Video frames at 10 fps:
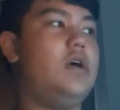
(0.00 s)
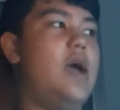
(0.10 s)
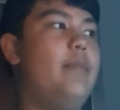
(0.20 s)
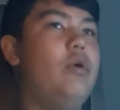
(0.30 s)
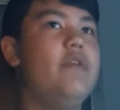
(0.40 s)

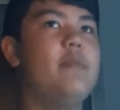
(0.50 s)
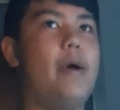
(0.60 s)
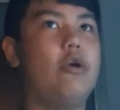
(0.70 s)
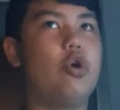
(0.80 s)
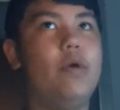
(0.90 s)
I believe,
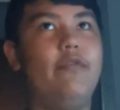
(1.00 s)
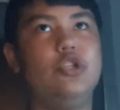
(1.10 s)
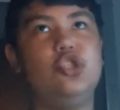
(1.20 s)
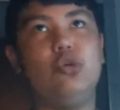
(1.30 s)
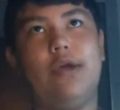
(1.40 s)
about
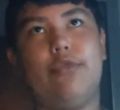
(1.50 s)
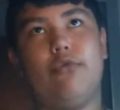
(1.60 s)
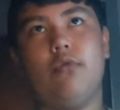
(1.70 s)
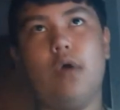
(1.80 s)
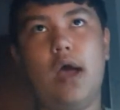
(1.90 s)
equivalent to
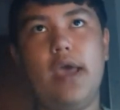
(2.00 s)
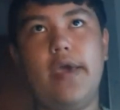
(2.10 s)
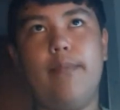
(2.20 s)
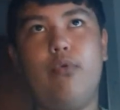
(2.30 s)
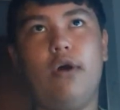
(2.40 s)
either
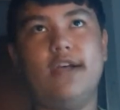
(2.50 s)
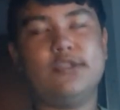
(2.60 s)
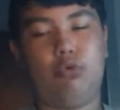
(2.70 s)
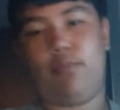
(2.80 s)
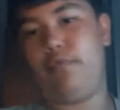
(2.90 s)
a
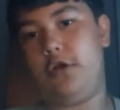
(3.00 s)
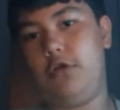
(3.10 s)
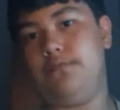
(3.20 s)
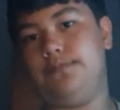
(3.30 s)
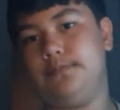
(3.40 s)
Plus or Pro.